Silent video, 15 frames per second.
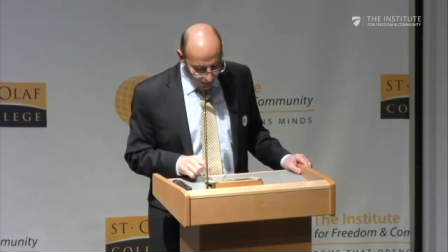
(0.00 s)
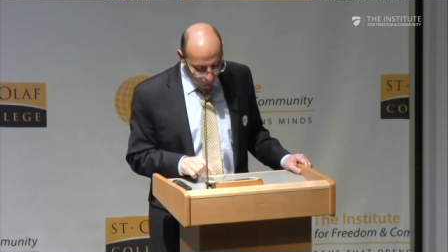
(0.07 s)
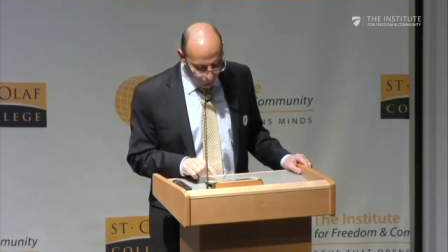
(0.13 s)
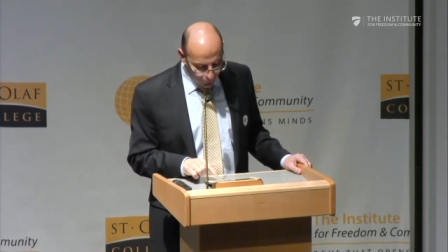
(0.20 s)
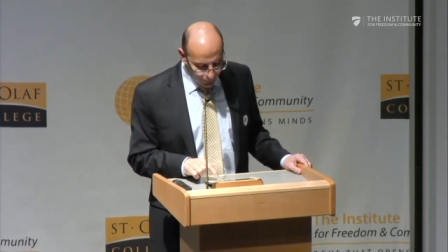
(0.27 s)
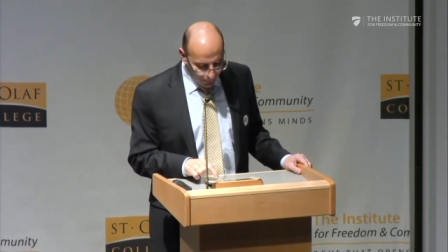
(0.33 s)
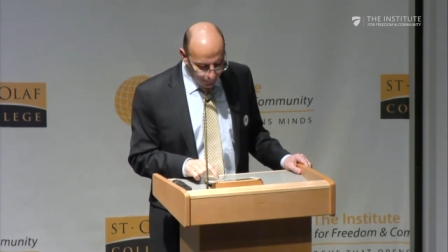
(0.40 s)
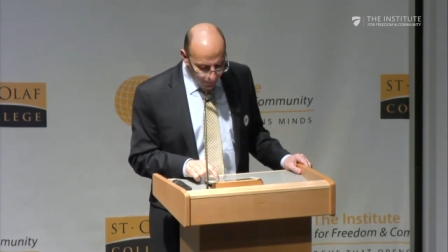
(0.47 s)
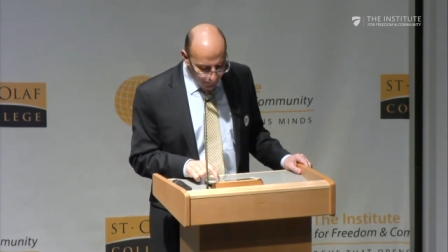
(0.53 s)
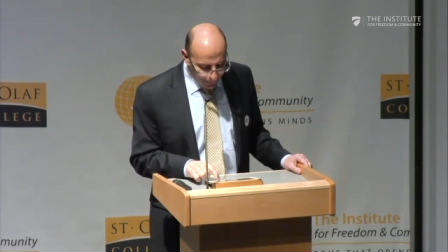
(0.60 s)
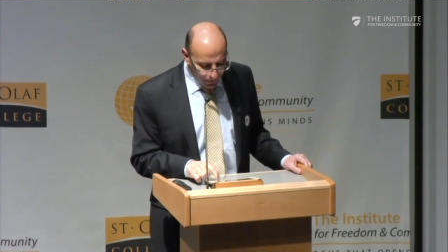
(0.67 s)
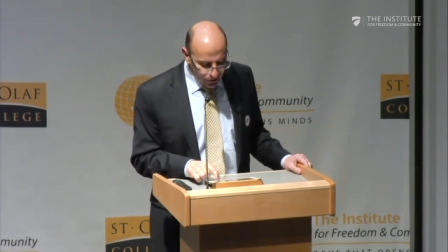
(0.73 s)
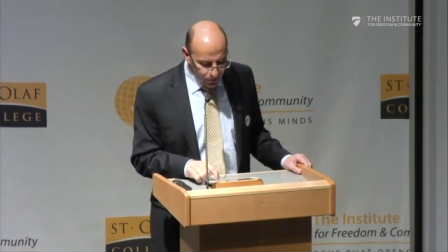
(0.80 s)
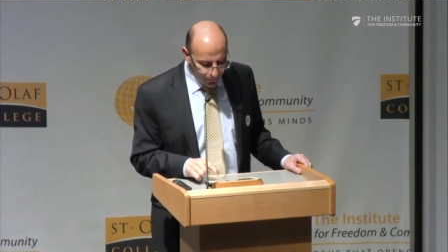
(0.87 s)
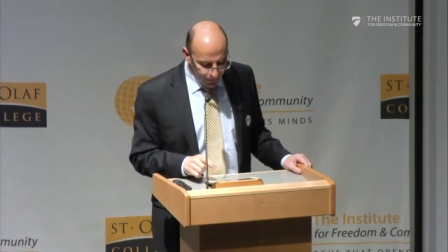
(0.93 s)
For the
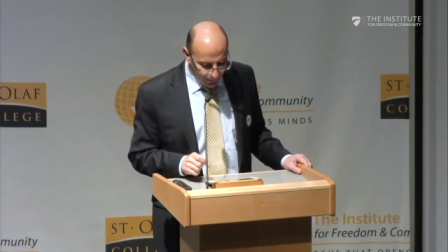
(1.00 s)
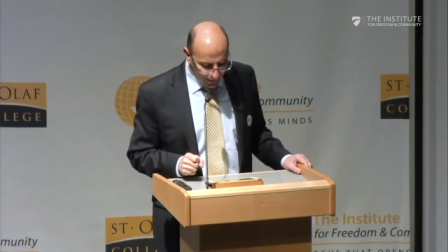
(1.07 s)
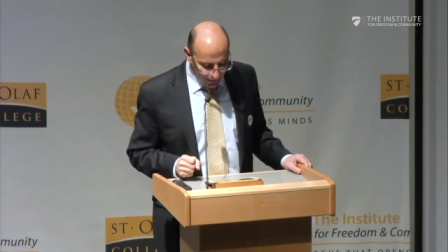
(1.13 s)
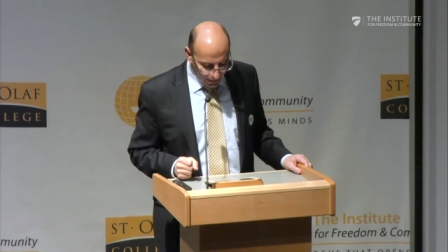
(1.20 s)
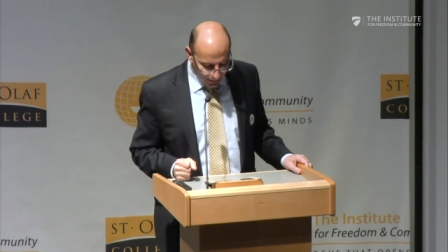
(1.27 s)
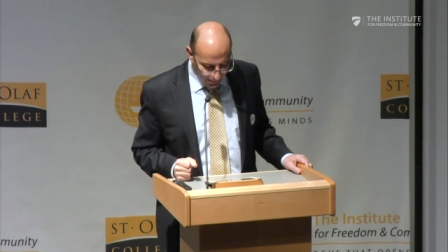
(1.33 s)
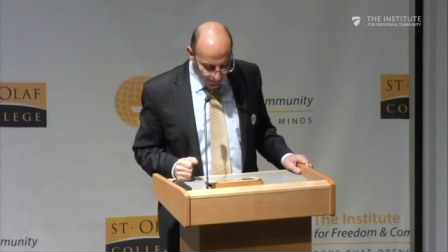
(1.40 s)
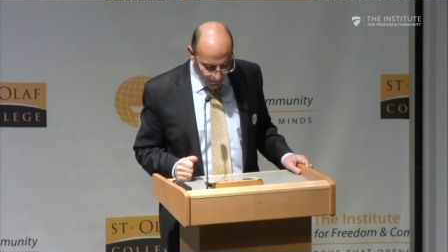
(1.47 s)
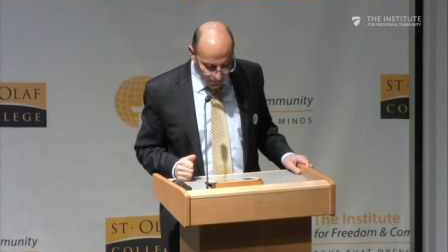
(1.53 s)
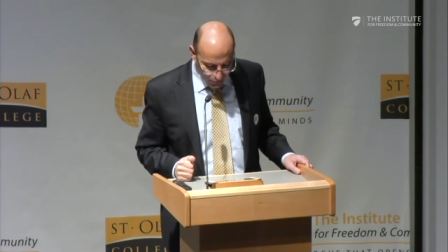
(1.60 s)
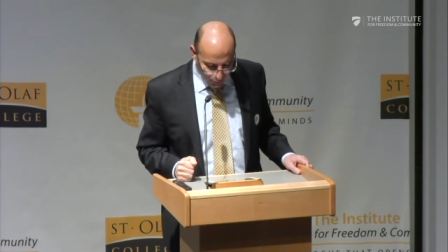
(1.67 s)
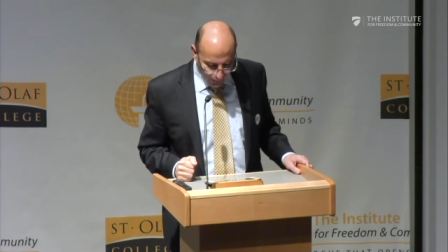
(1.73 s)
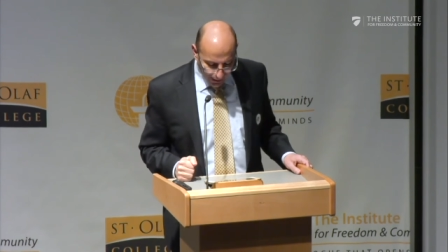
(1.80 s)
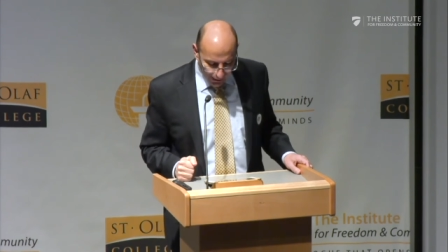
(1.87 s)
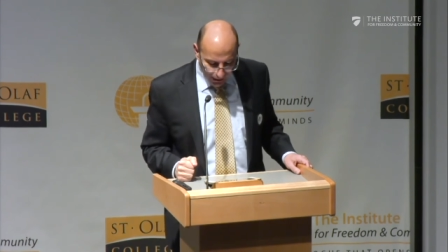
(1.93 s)
peoples of the Middle East
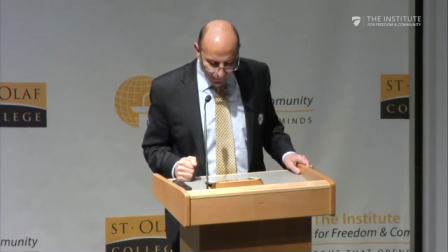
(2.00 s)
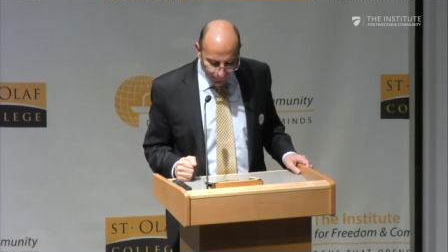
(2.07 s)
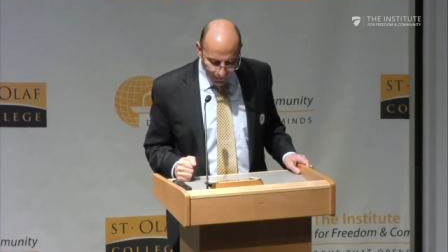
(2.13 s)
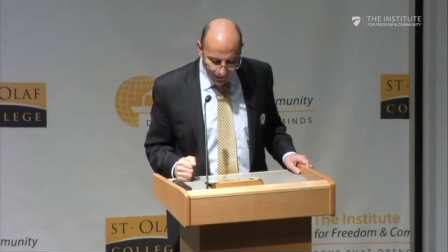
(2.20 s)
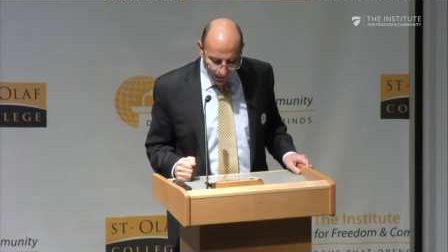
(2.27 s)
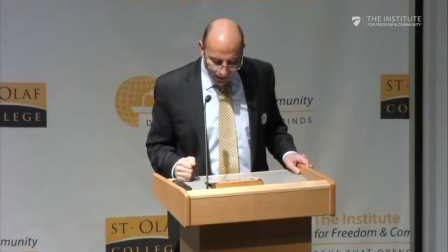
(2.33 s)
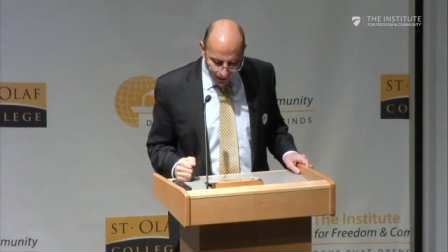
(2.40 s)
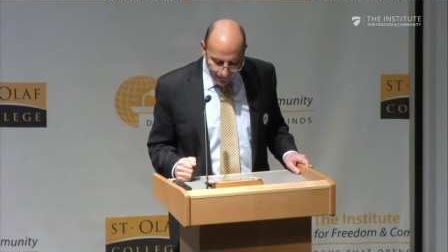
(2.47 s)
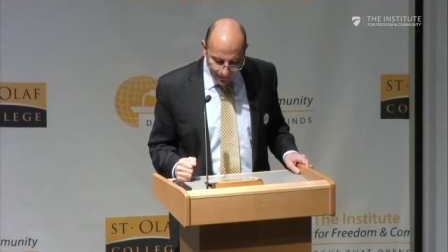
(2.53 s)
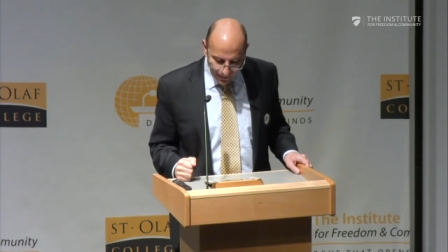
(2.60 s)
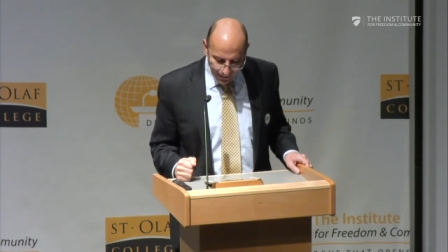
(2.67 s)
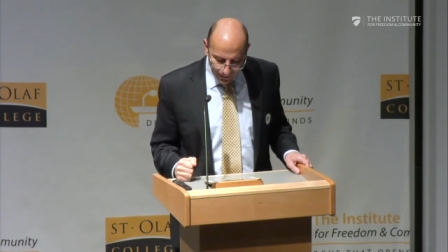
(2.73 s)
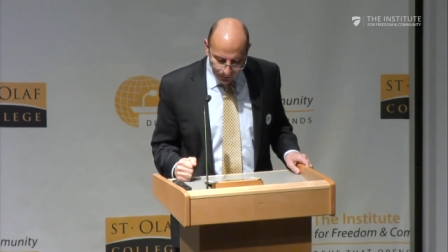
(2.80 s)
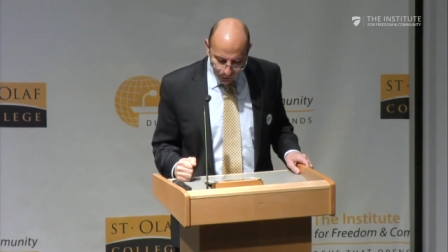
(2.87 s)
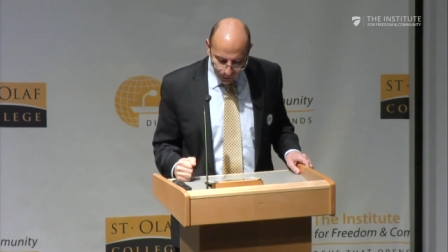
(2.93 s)
who are living either
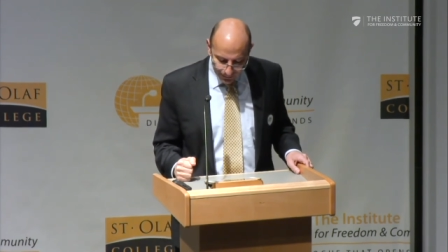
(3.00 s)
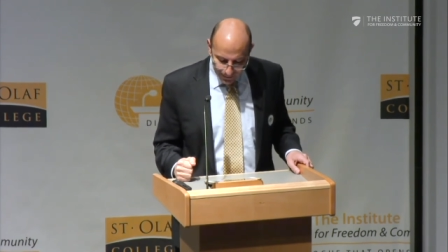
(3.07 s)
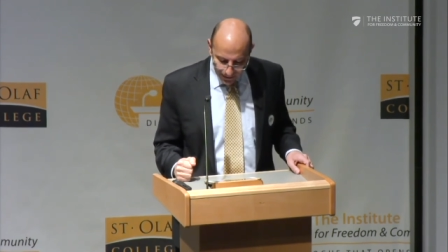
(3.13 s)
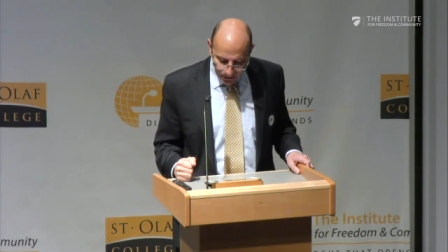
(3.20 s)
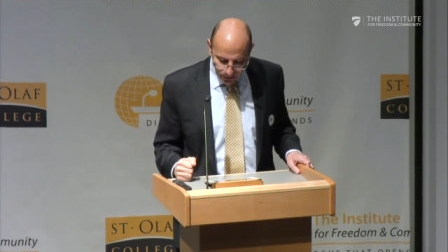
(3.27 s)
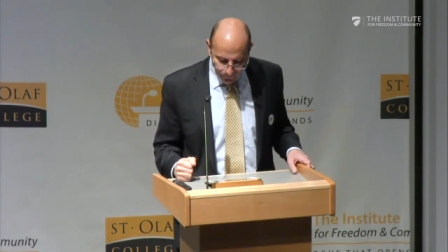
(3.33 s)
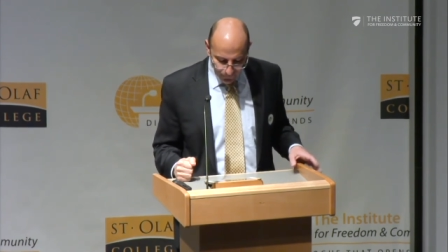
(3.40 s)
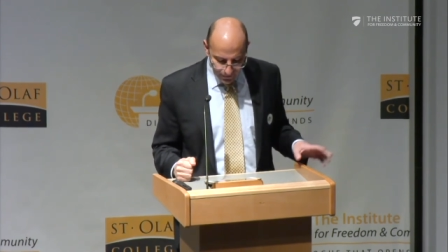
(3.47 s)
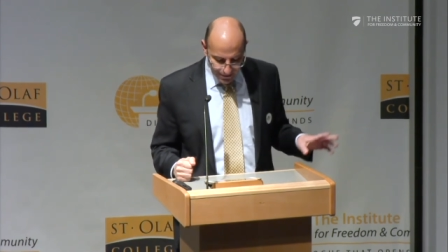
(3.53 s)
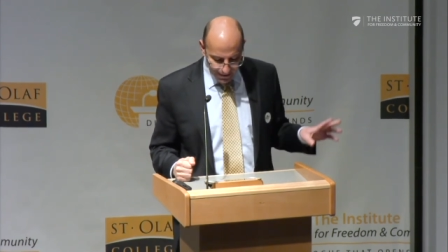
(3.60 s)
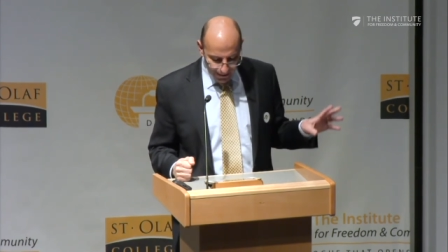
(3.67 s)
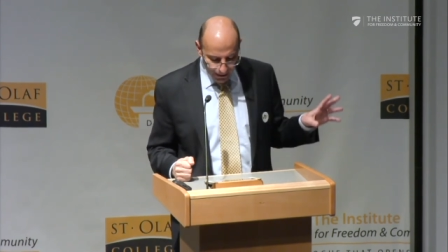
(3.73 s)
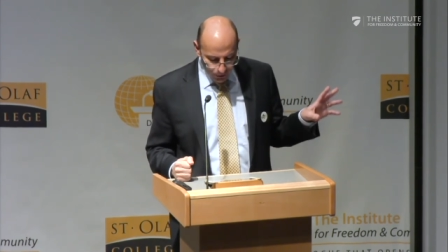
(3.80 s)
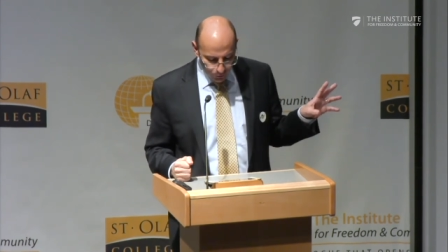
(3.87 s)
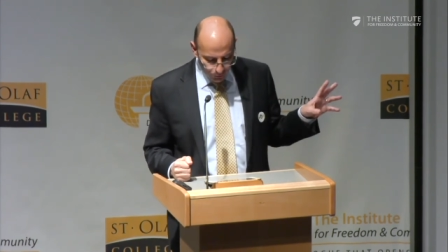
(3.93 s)
in context of
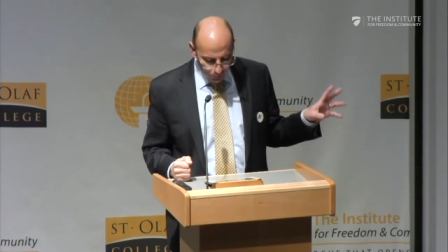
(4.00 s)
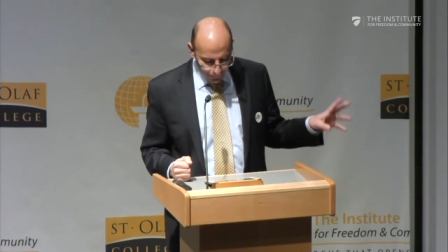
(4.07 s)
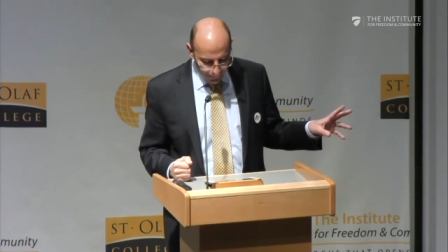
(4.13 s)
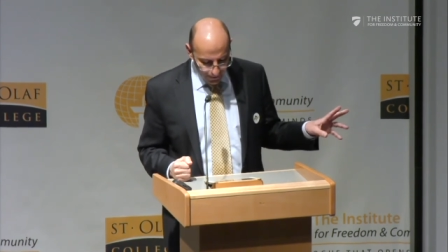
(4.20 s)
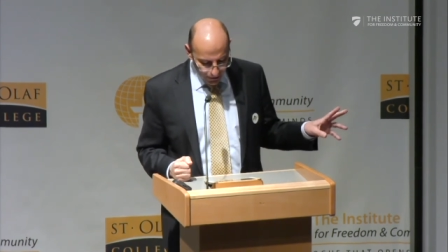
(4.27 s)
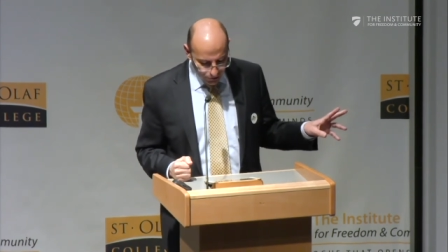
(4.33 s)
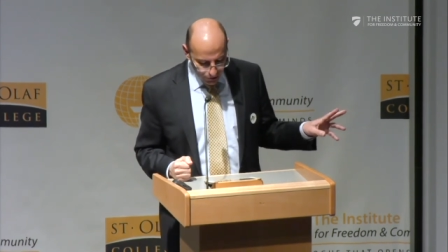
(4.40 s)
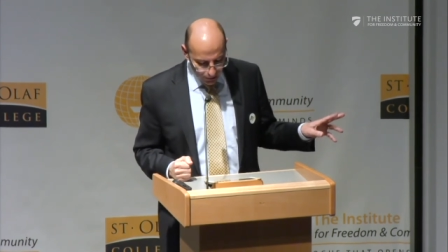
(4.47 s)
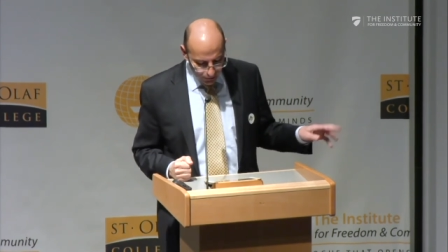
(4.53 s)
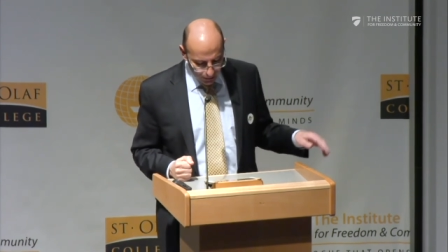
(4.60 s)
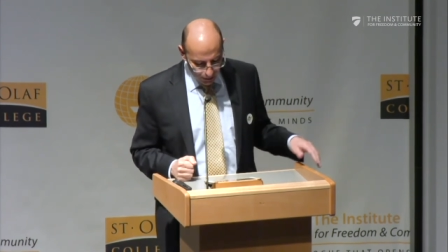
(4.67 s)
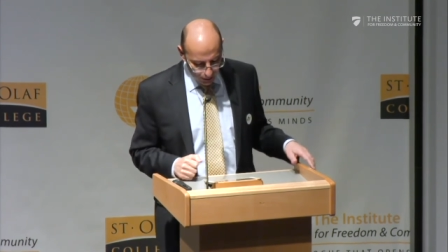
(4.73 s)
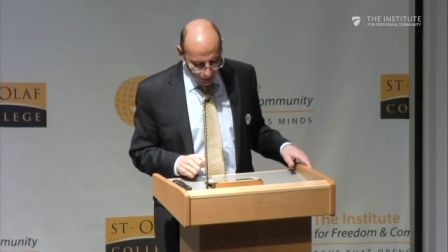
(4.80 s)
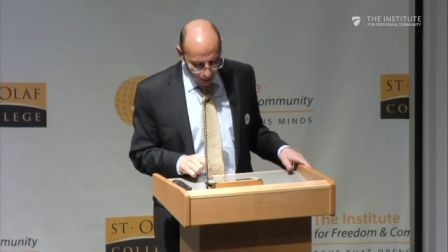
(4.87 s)
Israeli occupation